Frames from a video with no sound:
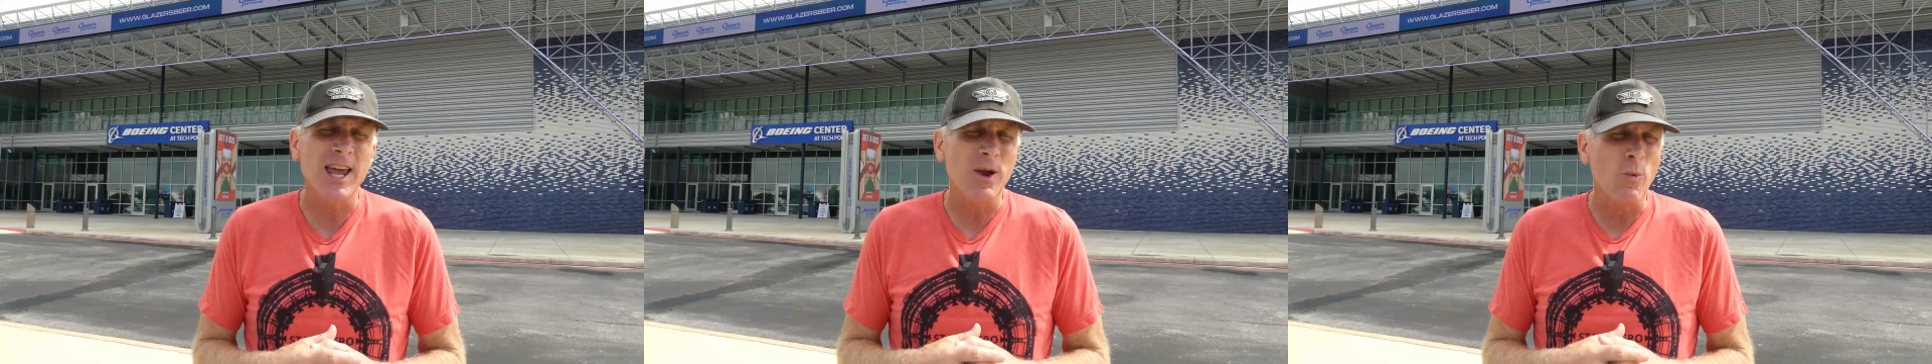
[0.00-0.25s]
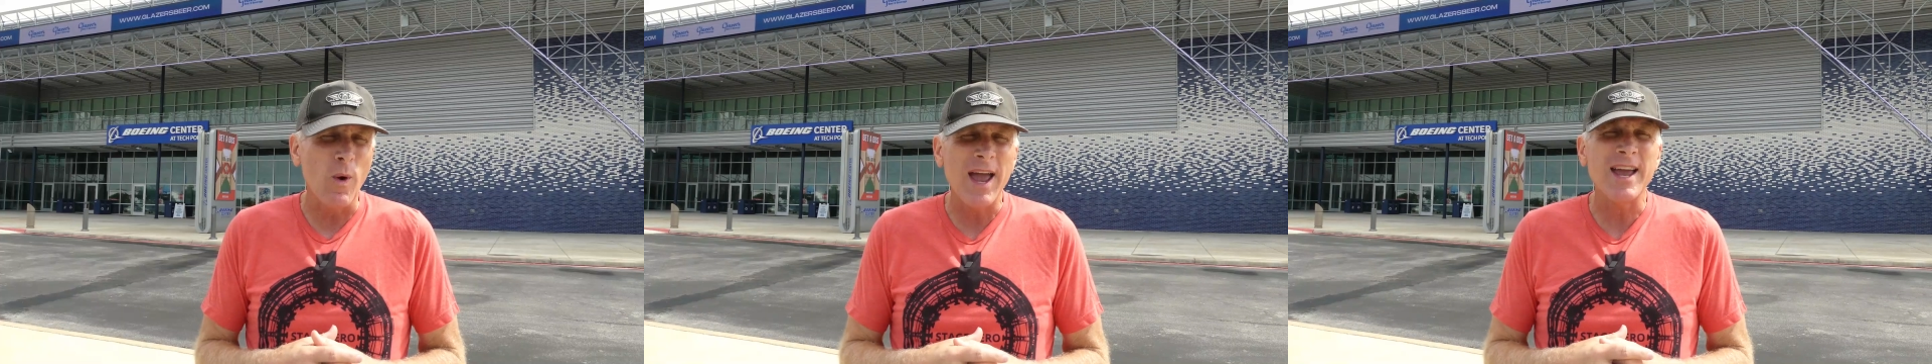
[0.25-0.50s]
a
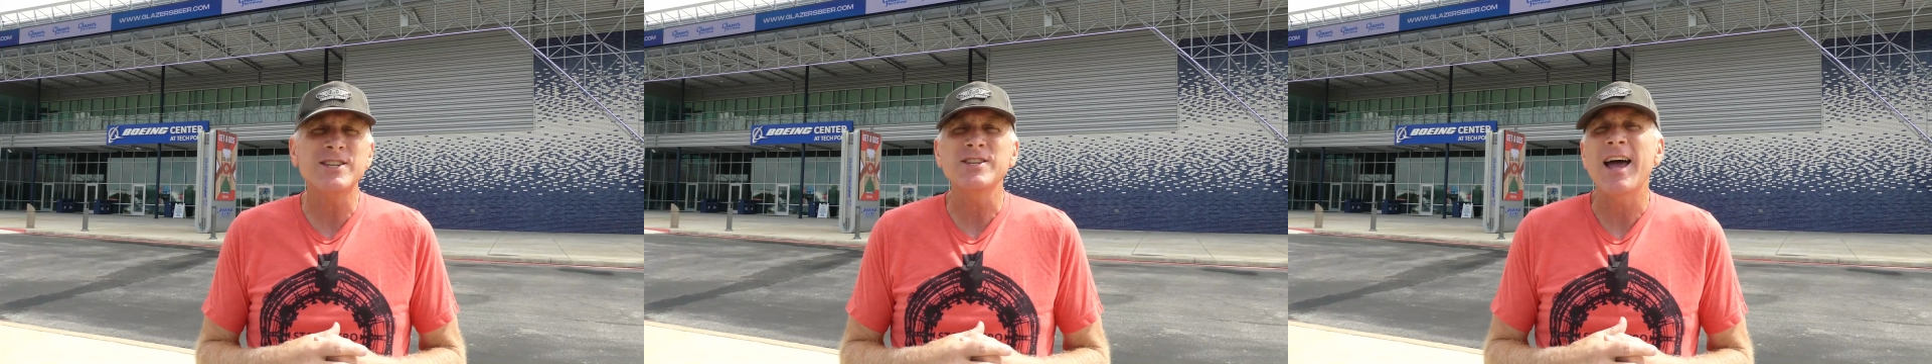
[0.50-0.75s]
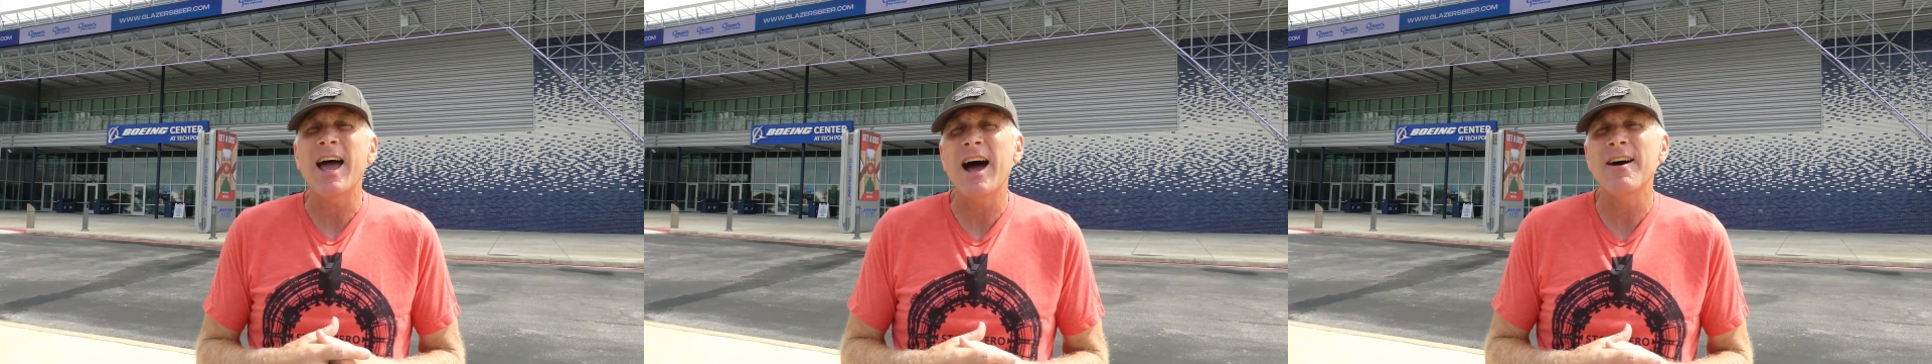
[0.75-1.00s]
way
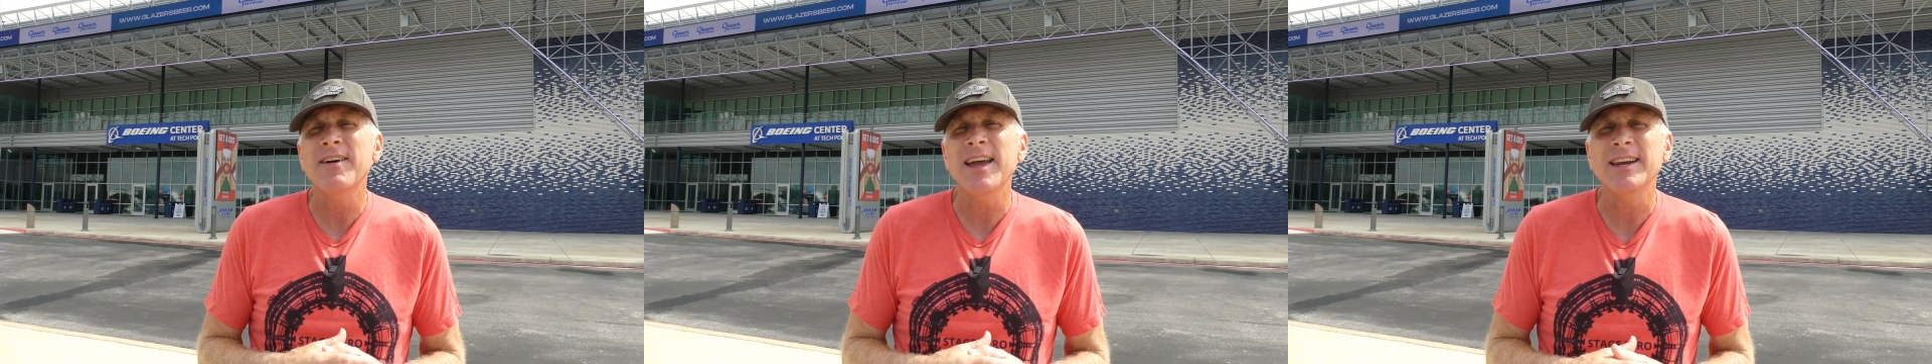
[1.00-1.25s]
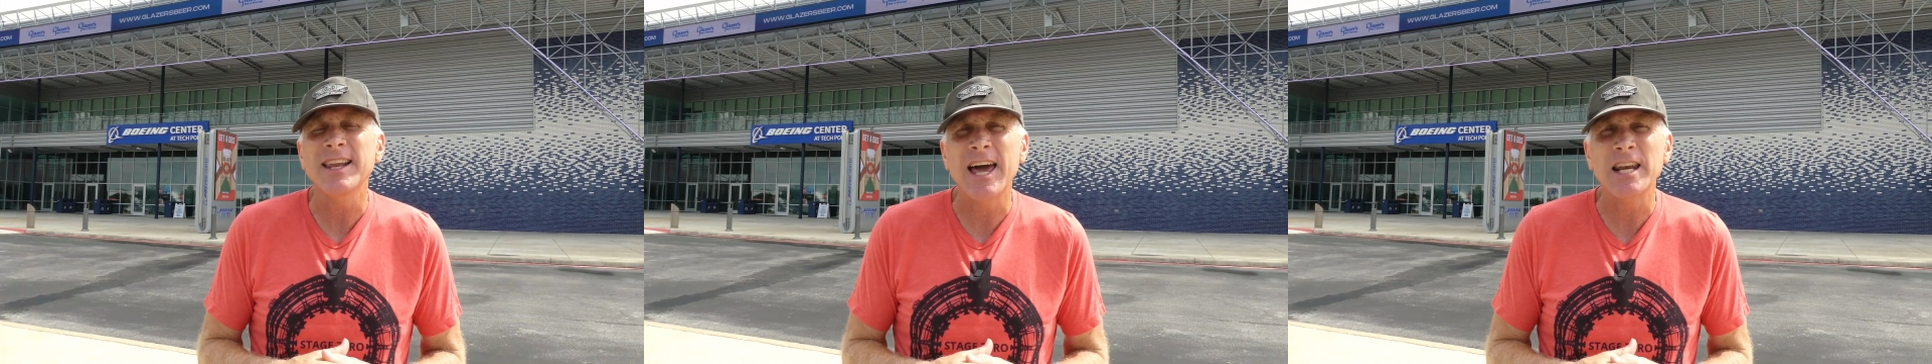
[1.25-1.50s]
to have
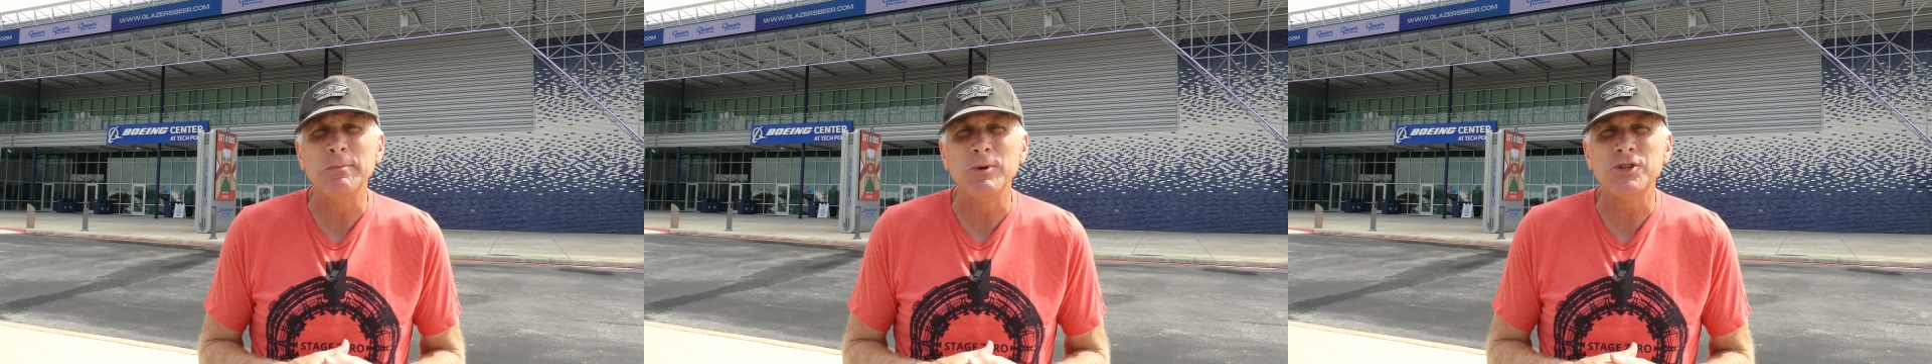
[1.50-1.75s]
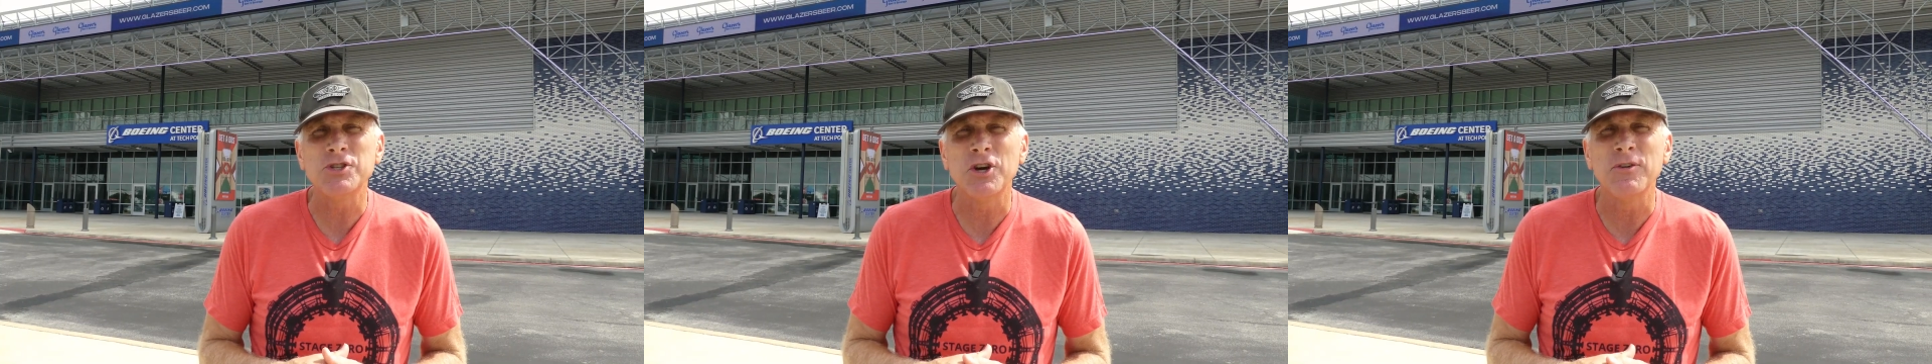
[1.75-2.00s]
a
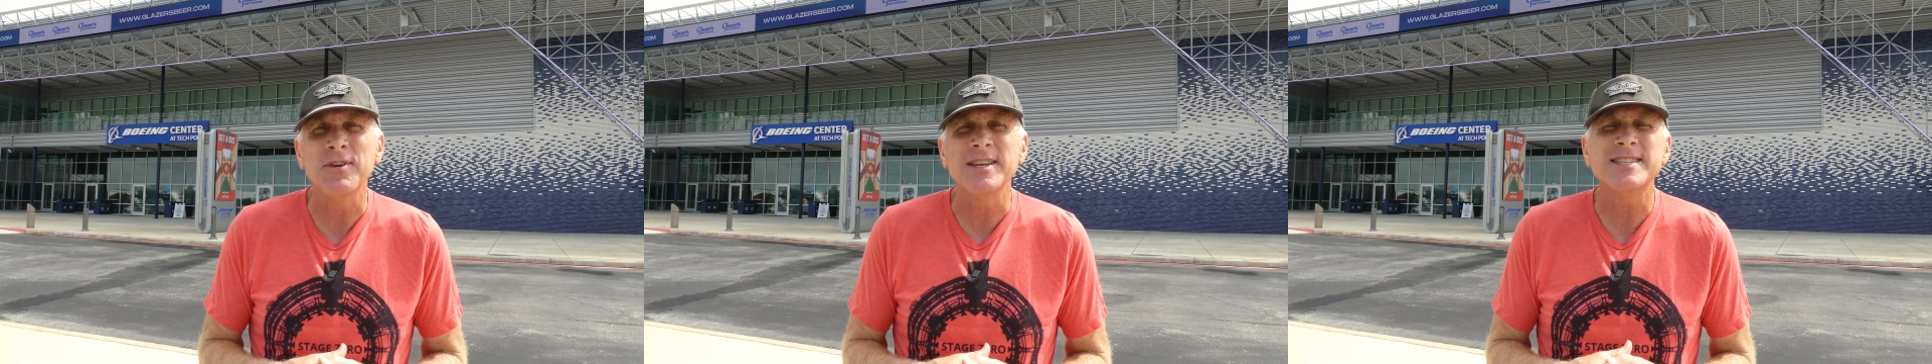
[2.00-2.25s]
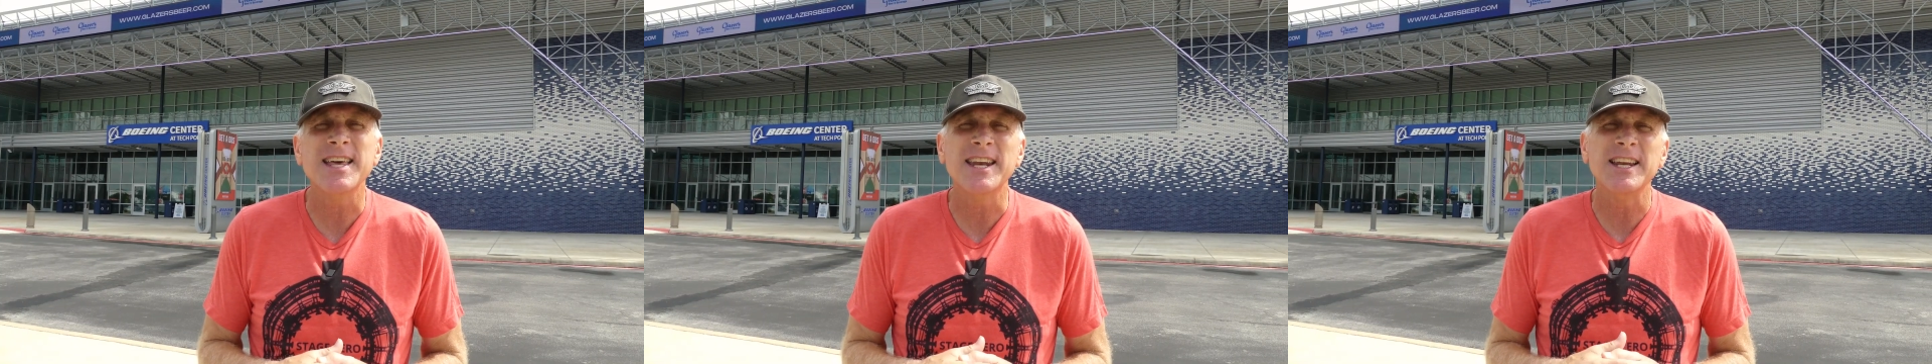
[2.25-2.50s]
landable surface that